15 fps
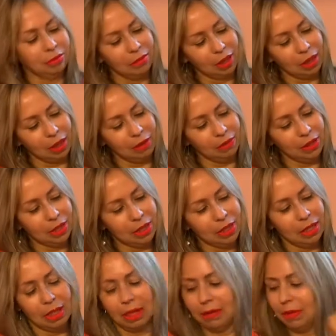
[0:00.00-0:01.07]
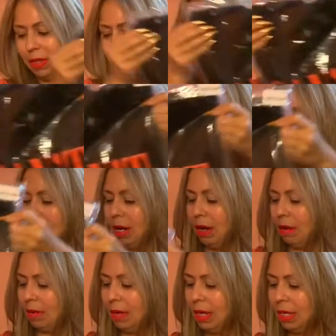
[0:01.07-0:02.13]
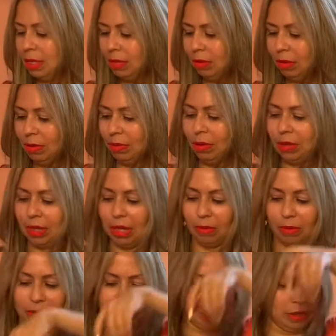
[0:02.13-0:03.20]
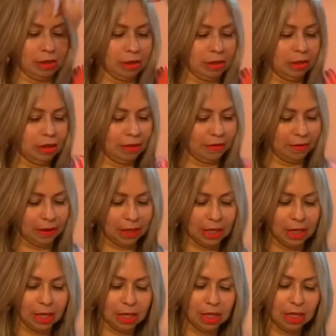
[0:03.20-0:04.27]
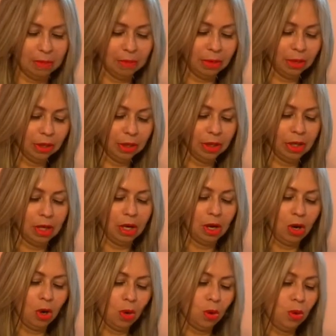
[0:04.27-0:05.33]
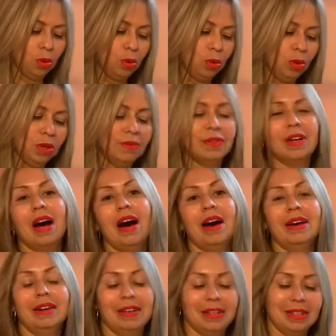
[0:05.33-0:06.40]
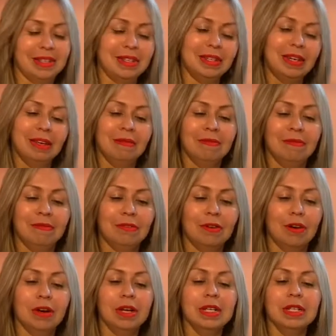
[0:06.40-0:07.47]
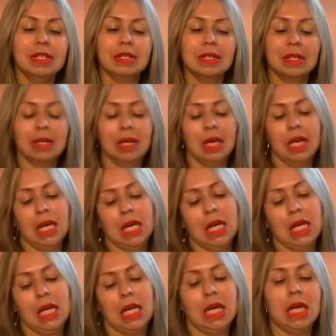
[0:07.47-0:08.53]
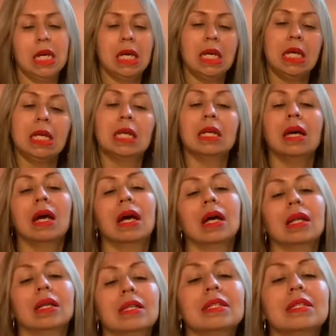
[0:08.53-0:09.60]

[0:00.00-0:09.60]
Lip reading: Love it, love it. All right, we'll put that one there. Definitely a keeper. Ooh, we've got a skin frost in, let's